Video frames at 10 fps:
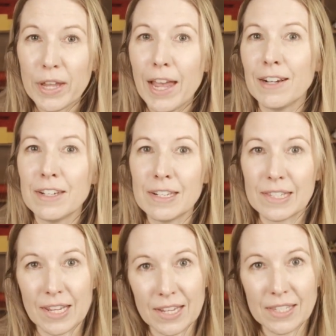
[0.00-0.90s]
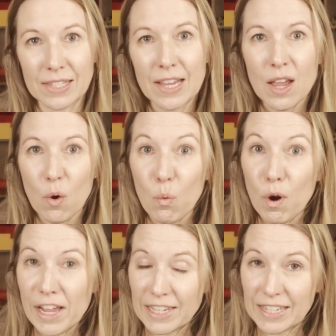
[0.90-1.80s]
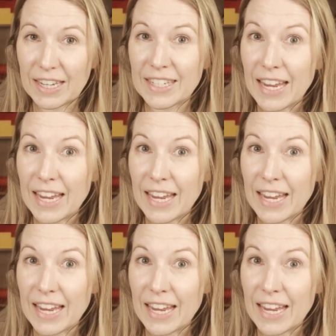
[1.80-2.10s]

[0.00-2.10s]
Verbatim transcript: we had to discuss what